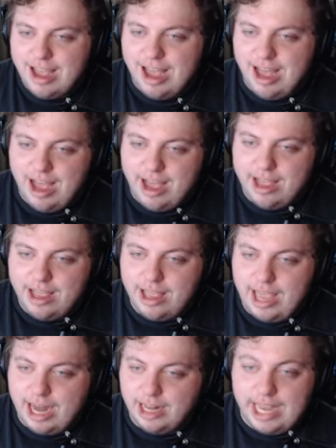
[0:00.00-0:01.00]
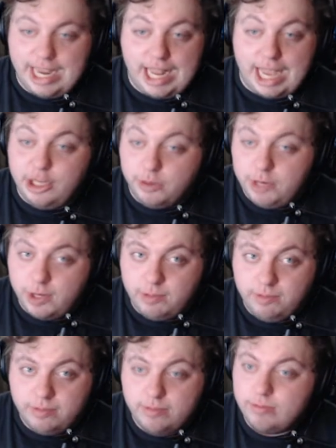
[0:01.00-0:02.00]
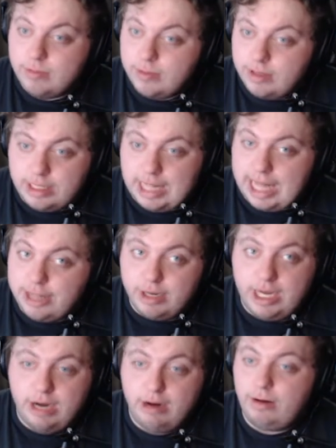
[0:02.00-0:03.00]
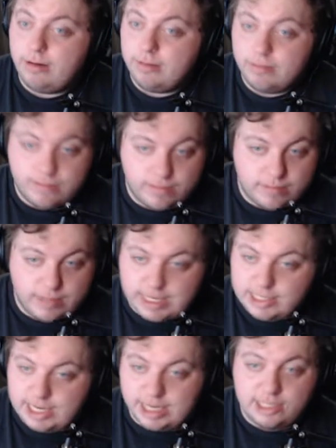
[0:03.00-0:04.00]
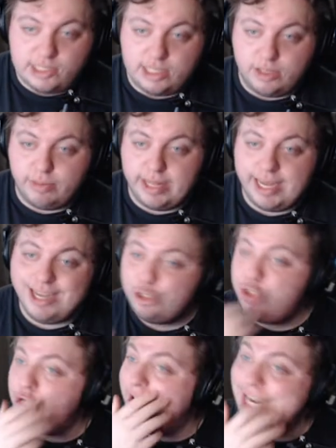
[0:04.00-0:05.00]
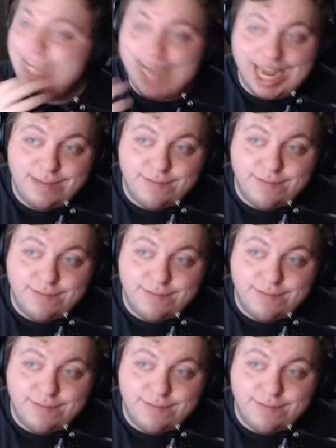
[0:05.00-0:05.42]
Ellen Knight, I don't know them. Glad they're here. Excited to see them play. Shiny 95.